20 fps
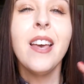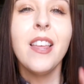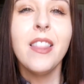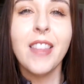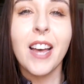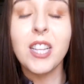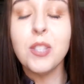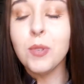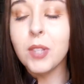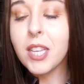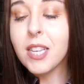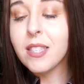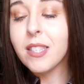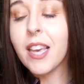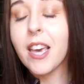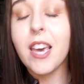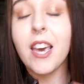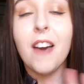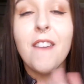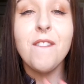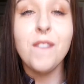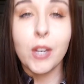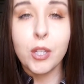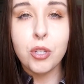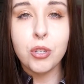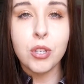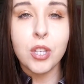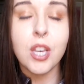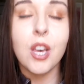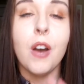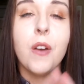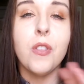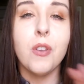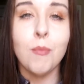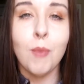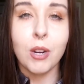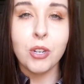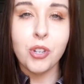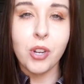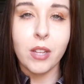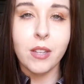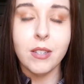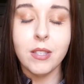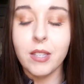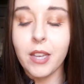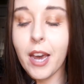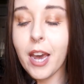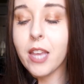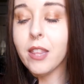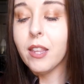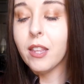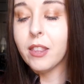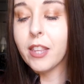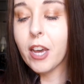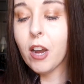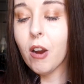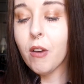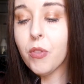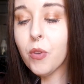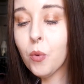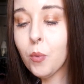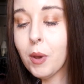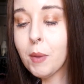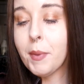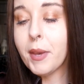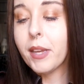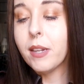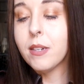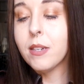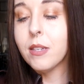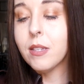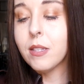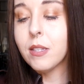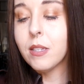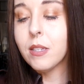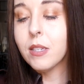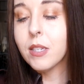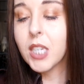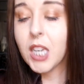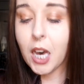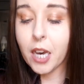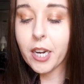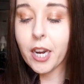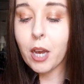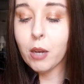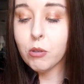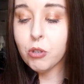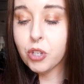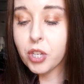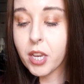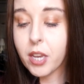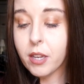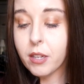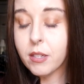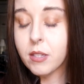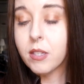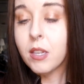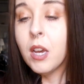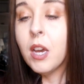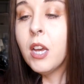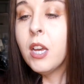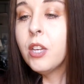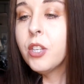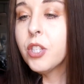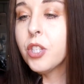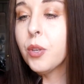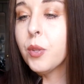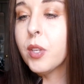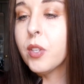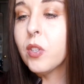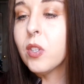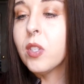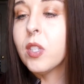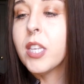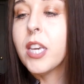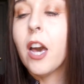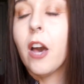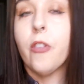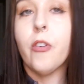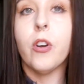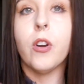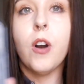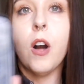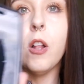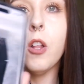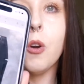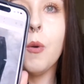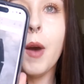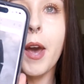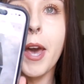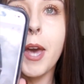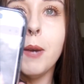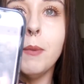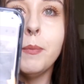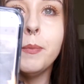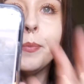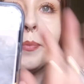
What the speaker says: That's what they say officially on the Margiela site, that they are the women's cutout jeans. So this is the other colorway.